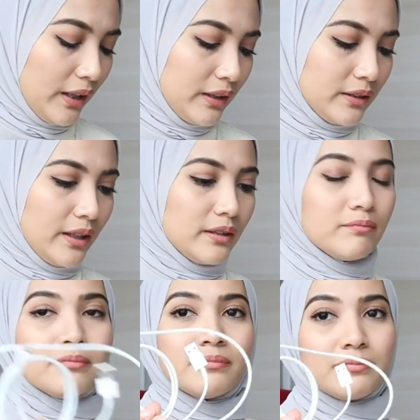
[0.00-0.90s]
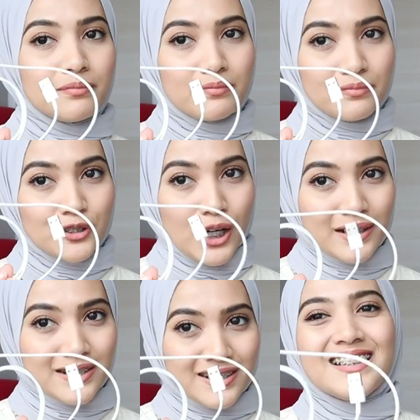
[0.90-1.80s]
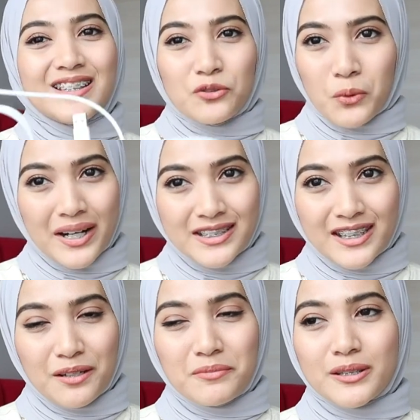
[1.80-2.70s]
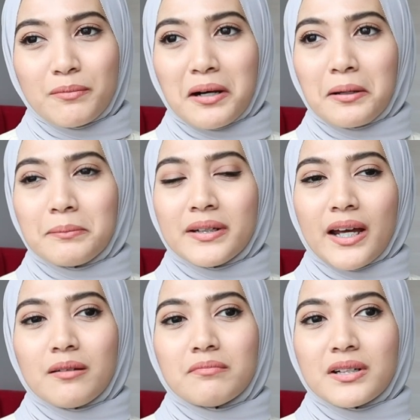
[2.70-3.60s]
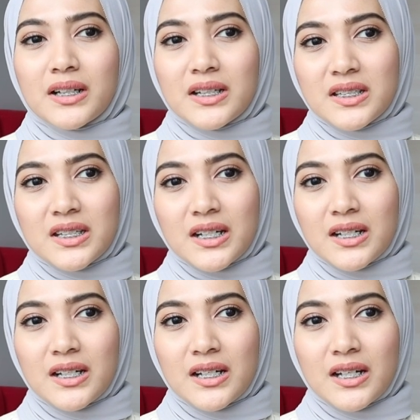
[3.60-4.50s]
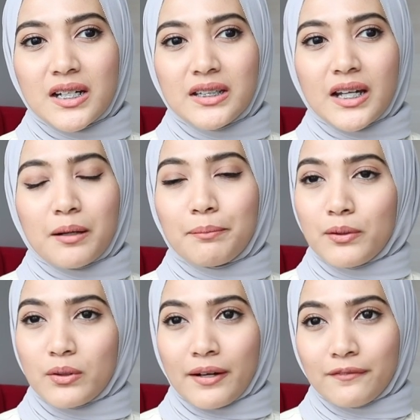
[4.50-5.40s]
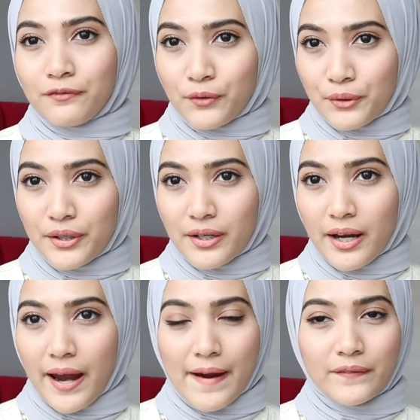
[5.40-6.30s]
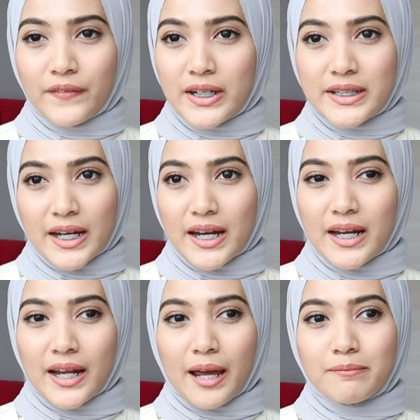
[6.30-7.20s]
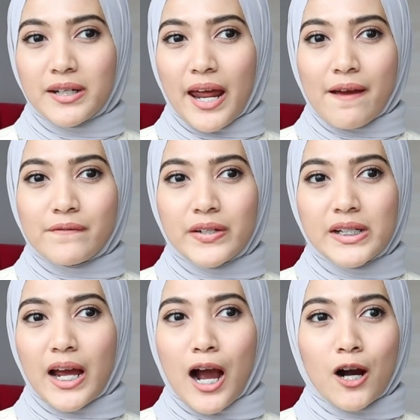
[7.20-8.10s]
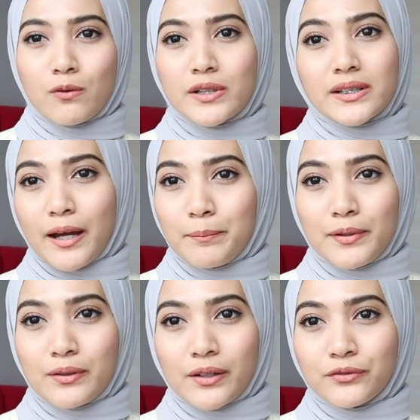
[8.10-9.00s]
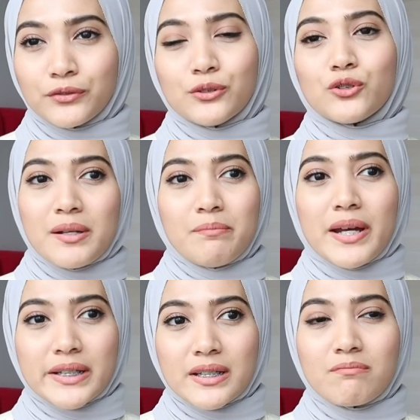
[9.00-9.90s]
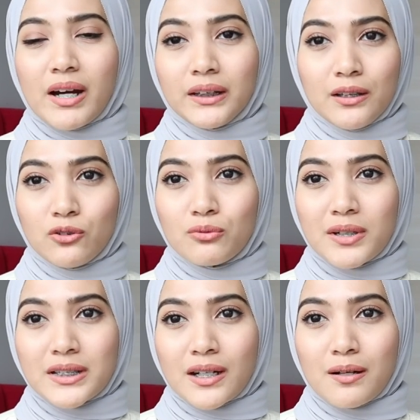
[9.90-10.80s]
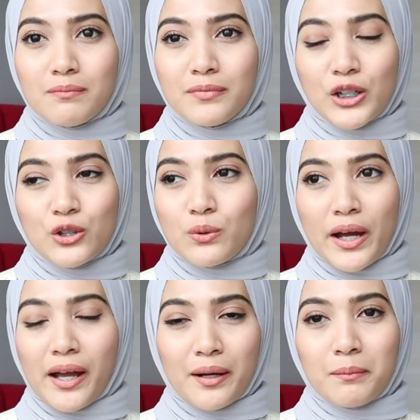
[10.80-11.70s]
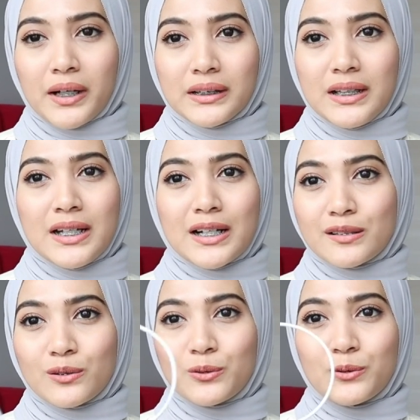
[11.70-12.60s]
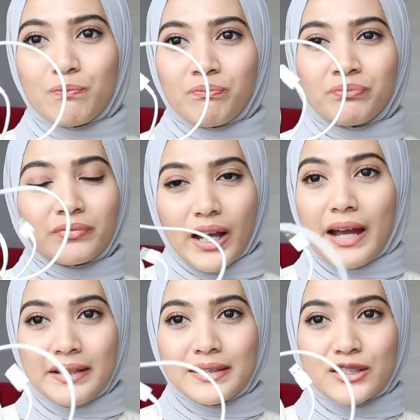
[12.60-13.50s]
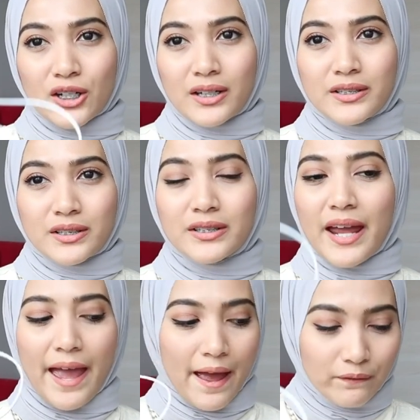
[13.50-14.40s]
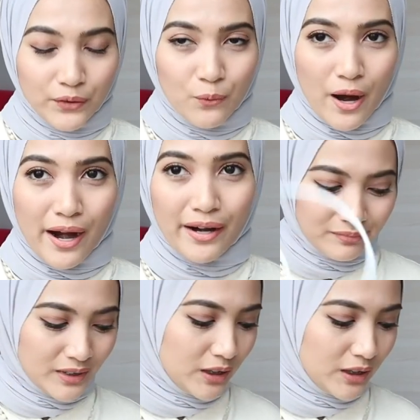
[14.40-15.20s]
And then charger wajib sebab nak bekerja yang perlukan phone every day. I mean every hours I perlukan phone. Bila bateri mati tu macam hidup I akan mati lah. So I need charger everywhere.